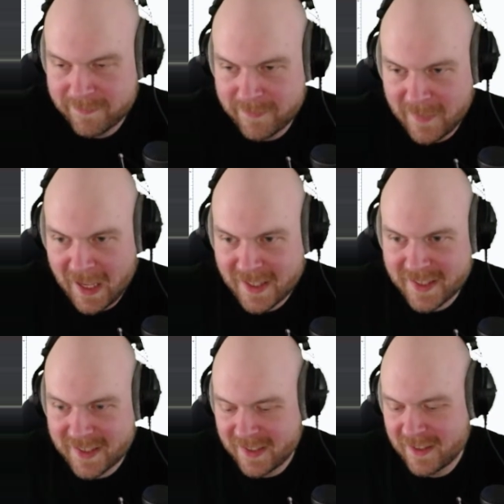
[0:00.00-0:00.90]

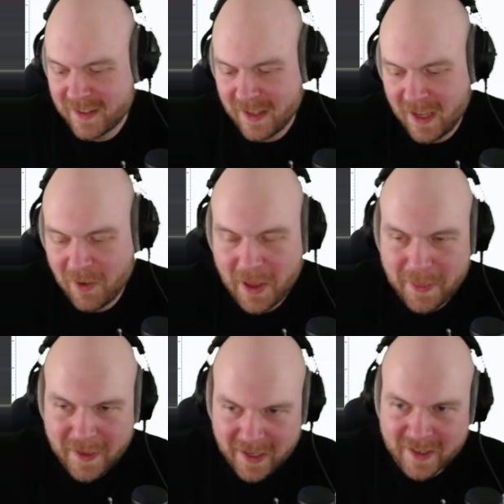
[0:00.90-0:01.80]
that's how I
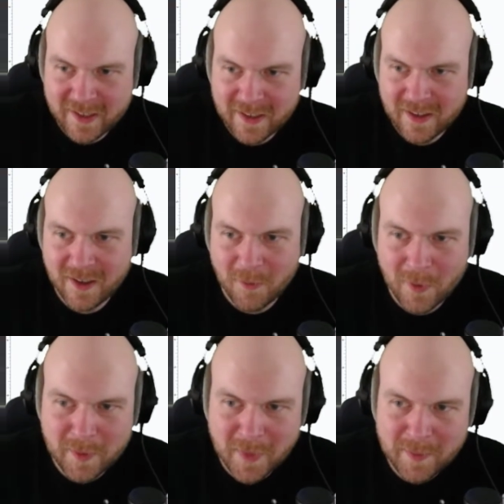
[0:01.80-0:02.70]
think
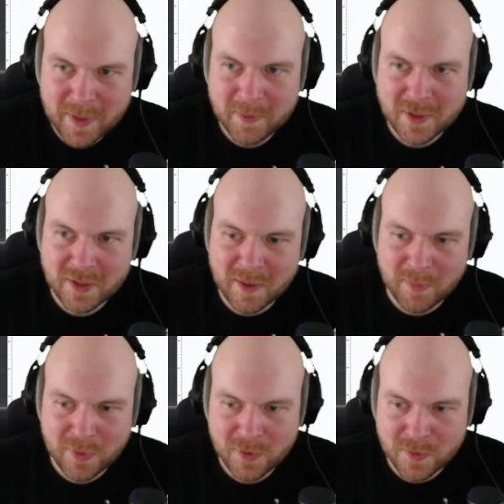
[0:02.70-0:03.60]
one might be able to
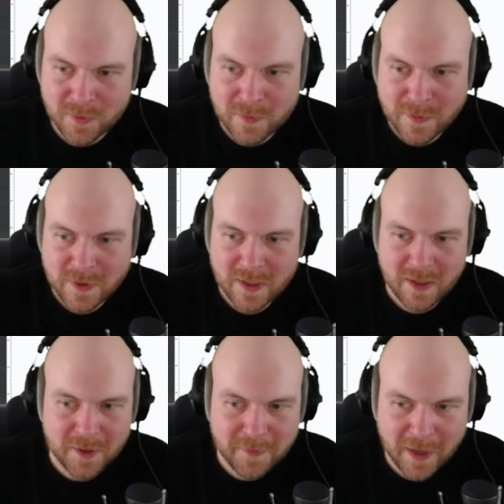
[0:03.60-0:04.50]
improve
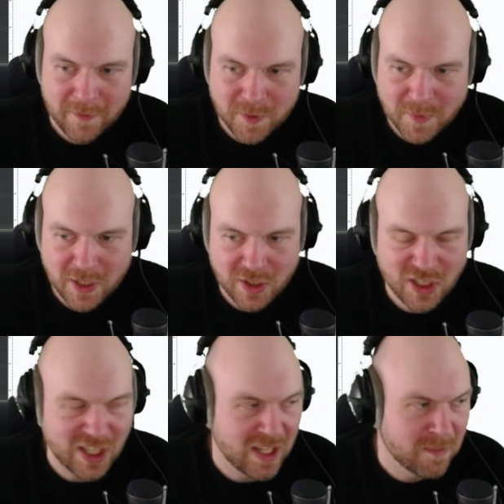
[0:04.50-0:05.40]
their 5-room
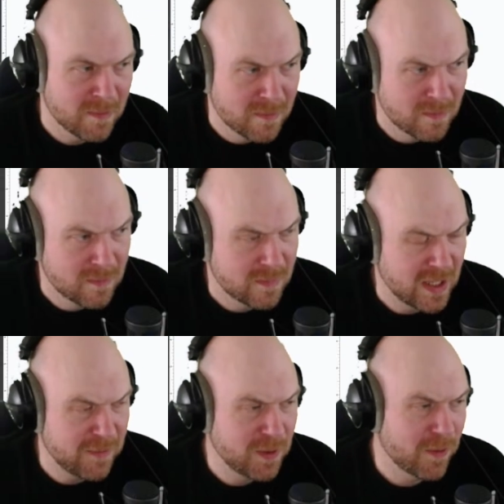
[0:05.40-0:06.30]
dungeon game.
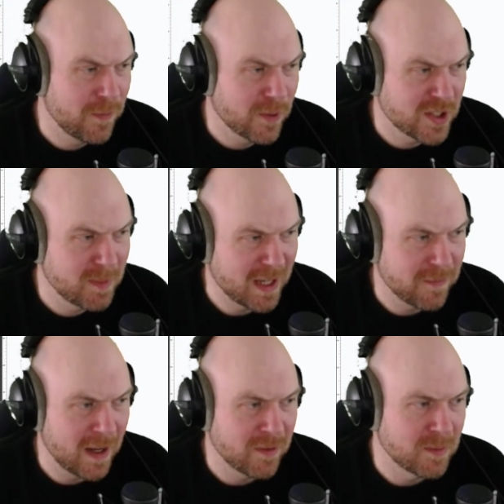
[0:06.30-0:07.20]
If you were forced to make a
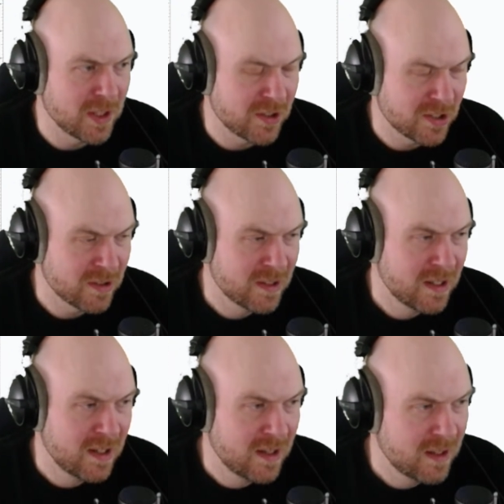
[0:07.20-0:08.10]
5-room dungeon,
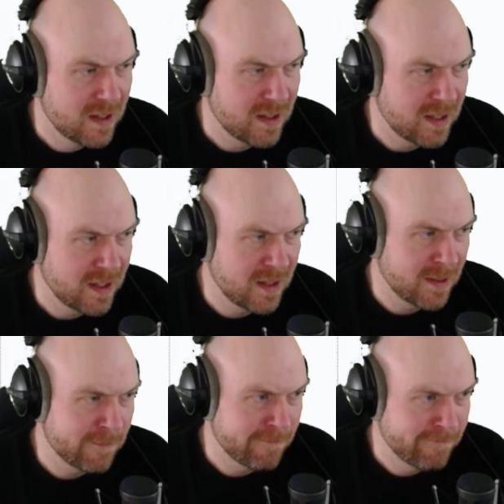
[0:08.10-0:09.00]

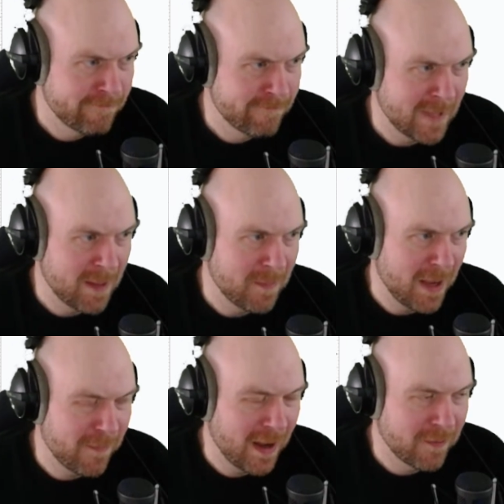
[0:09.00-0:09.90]
and
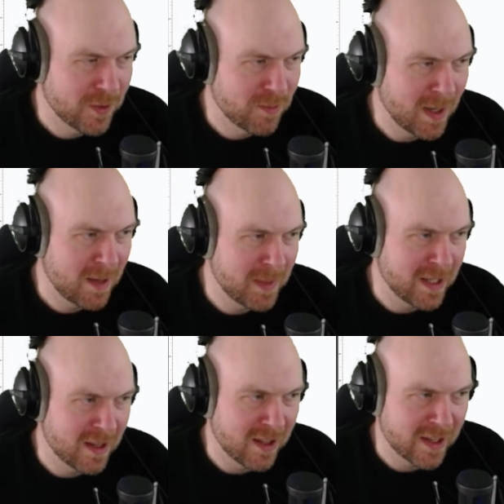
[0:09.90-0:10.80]
by 5-room I
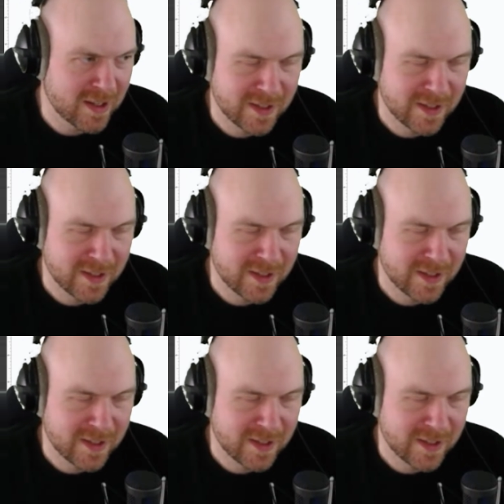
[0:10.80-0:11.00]
mean like